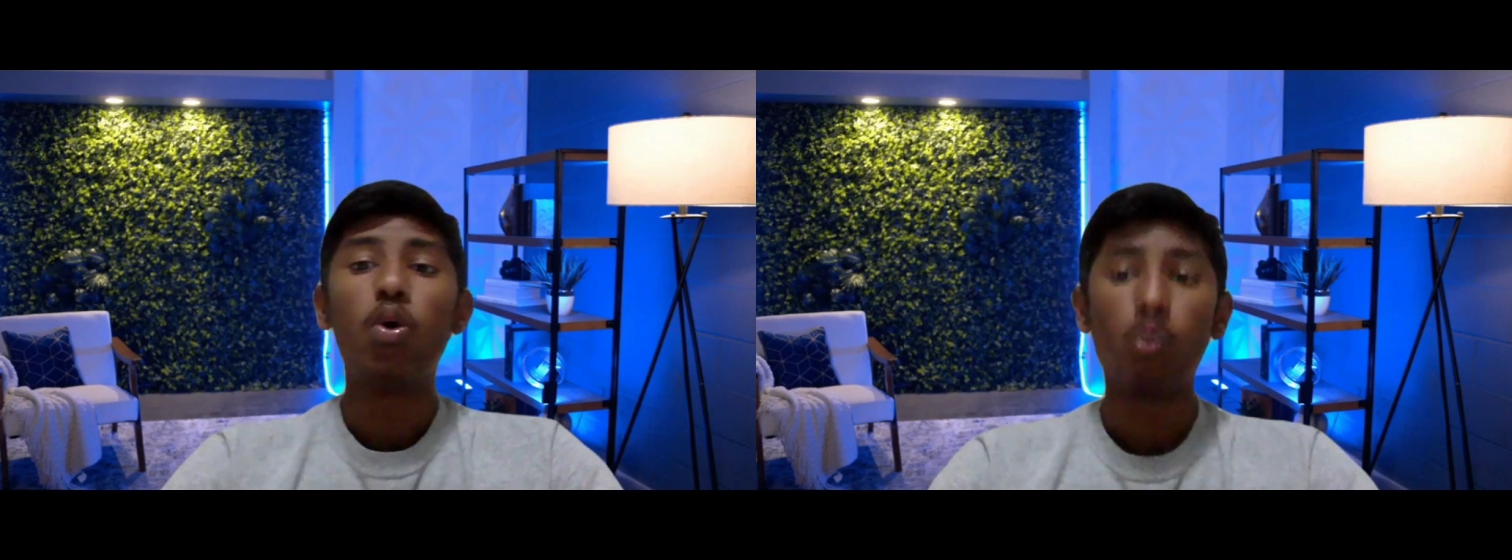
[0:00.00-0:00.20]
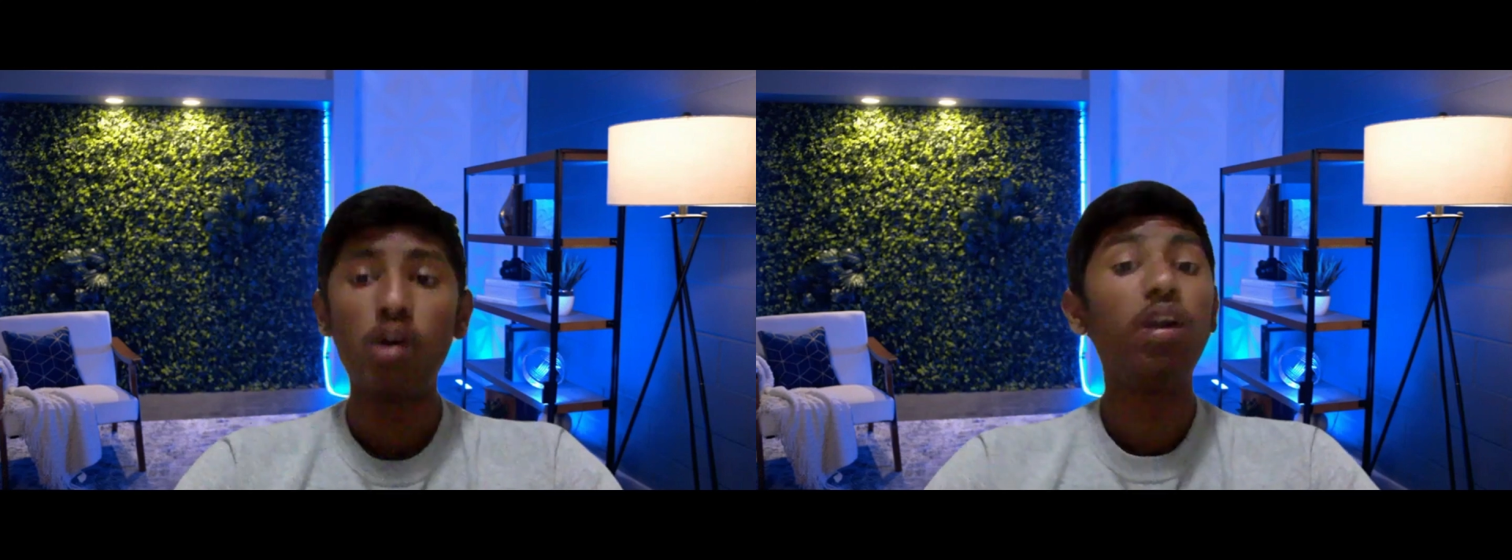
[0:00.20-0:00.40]

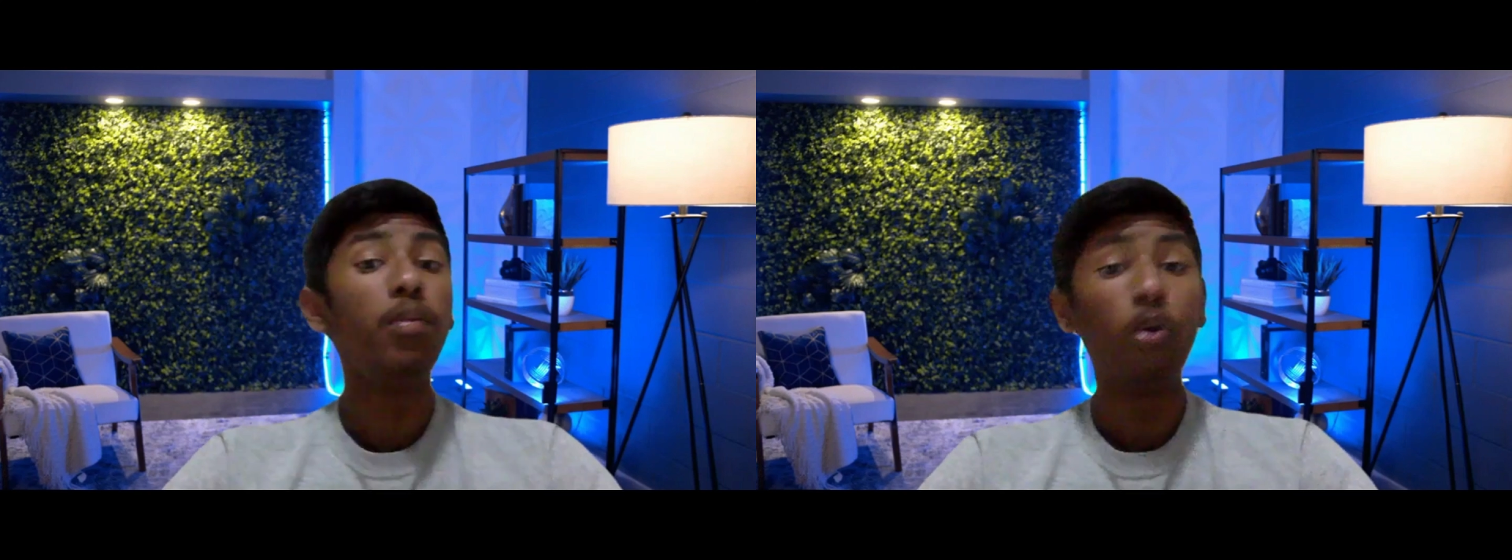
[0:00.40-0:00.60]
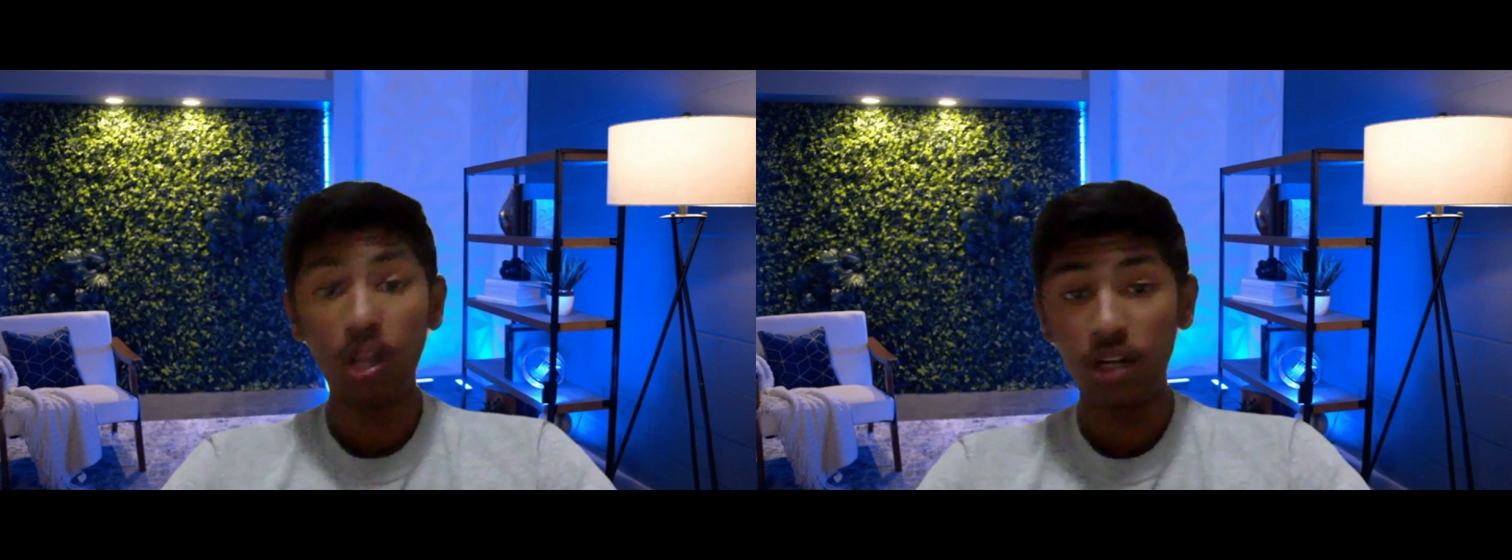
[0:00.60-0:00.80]
one
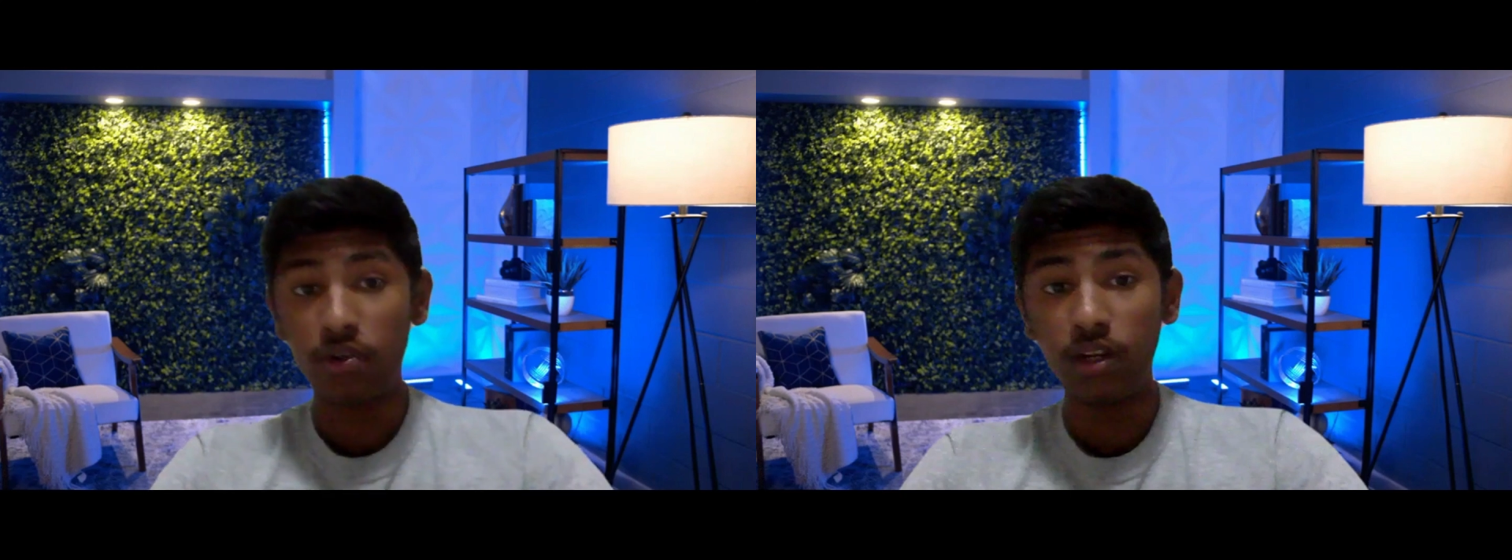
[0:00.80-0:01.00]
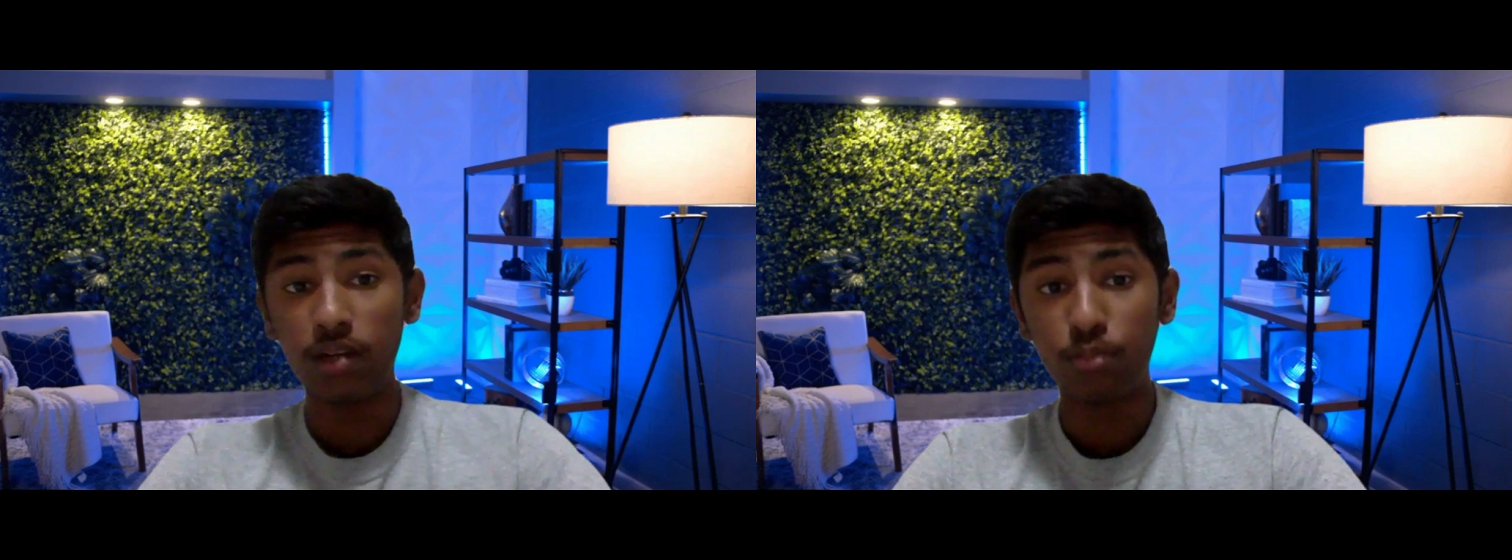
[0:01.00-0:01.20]
or more
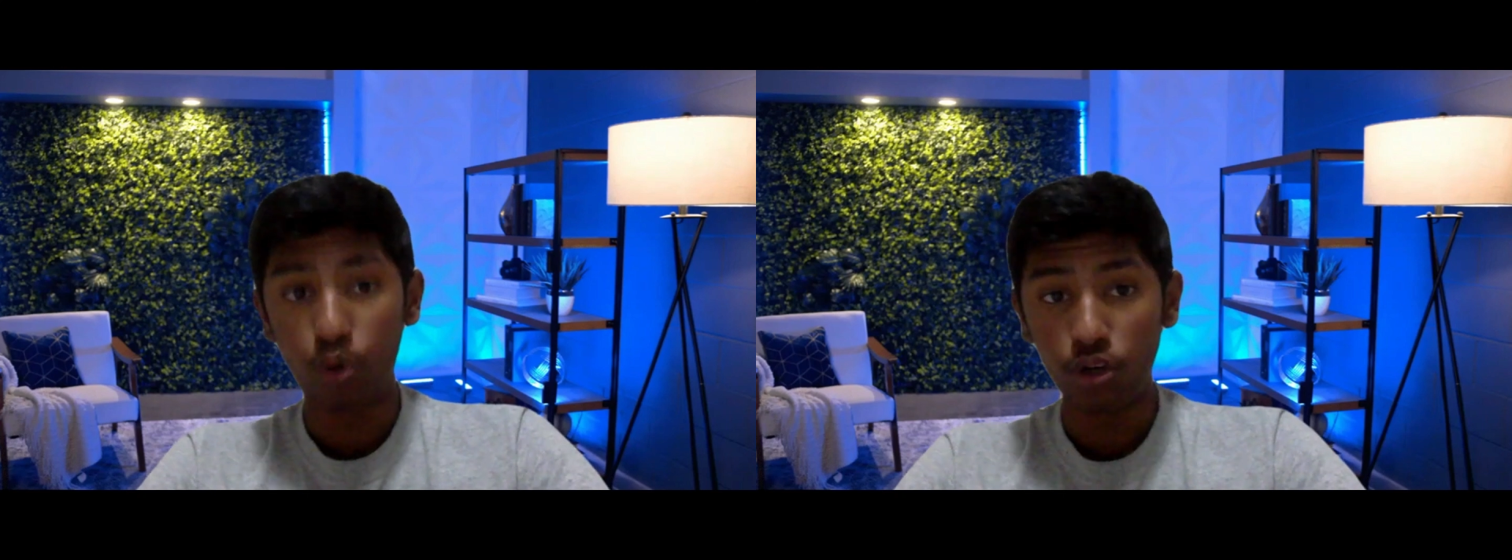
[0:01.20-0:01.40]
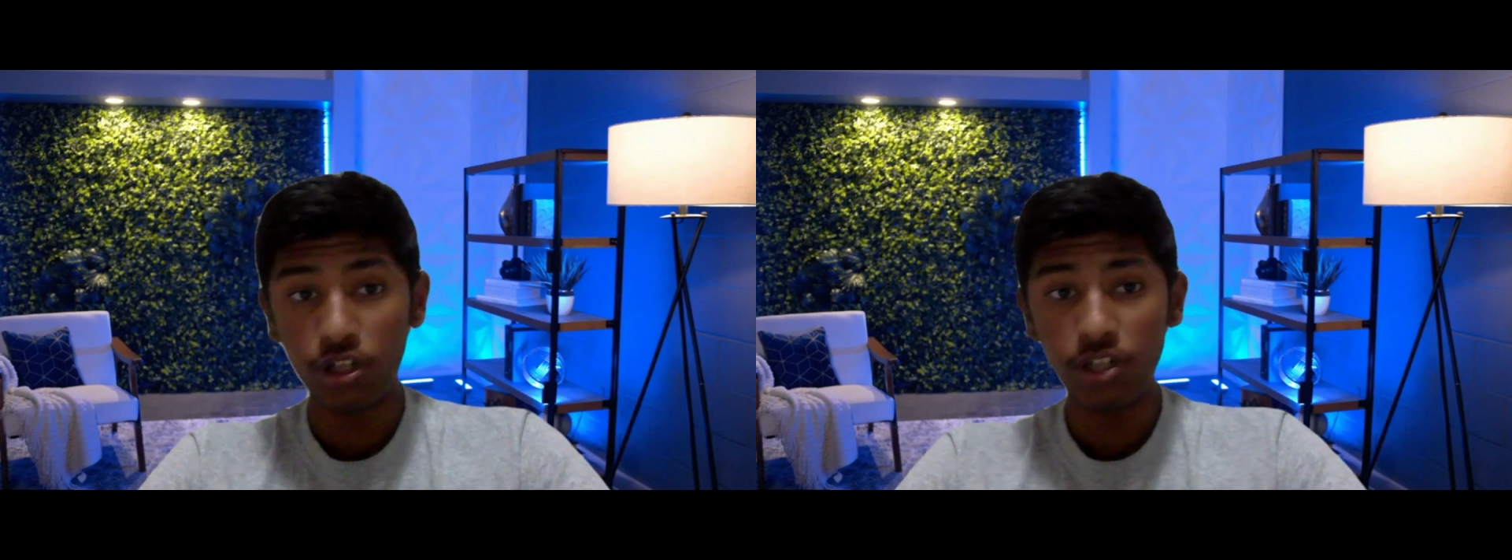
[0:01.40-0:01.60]
electric
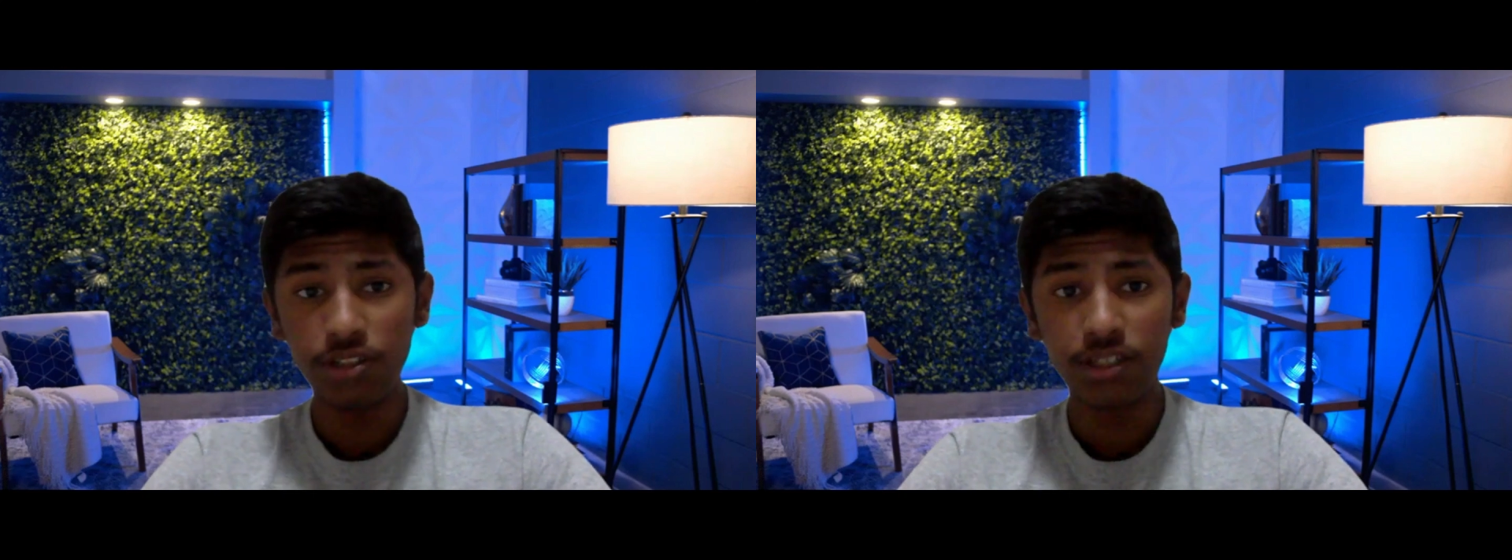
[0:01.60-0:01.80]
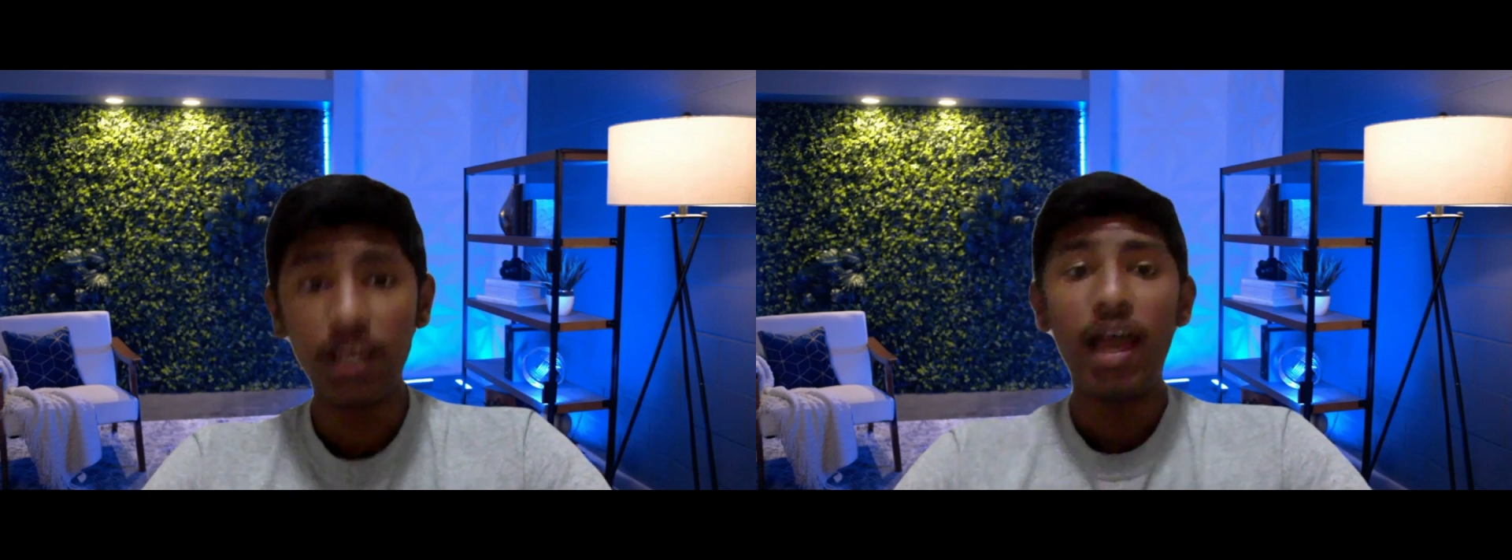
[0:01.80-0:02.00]

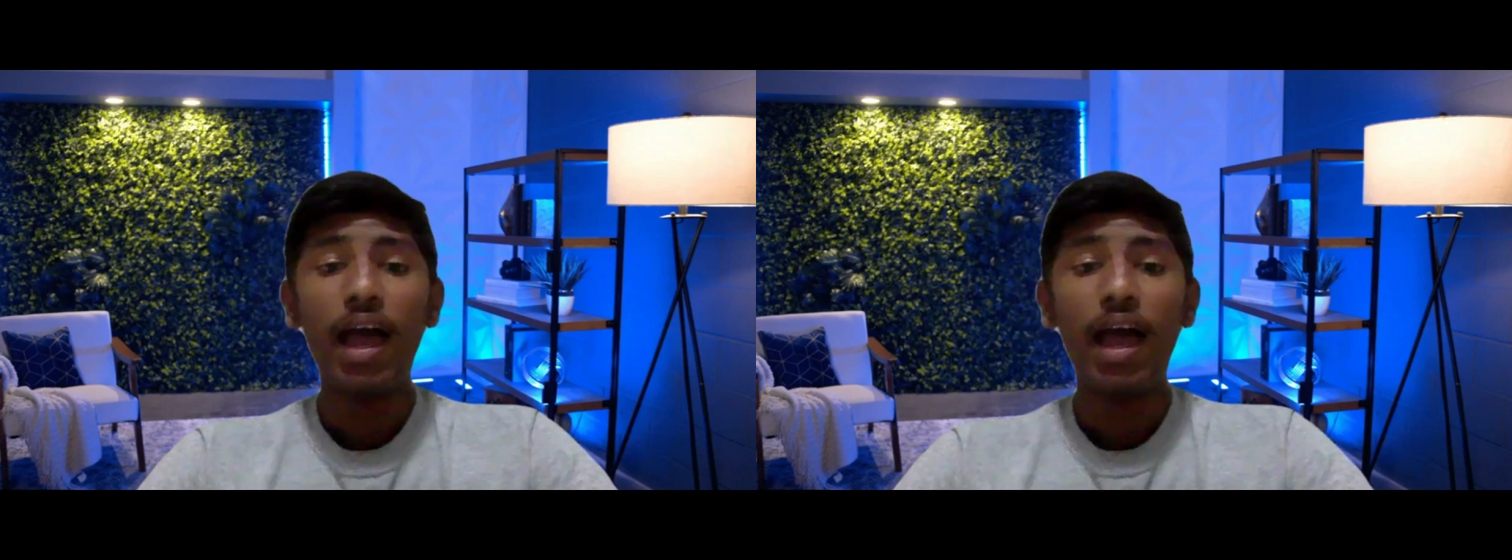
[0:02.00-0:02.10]
motors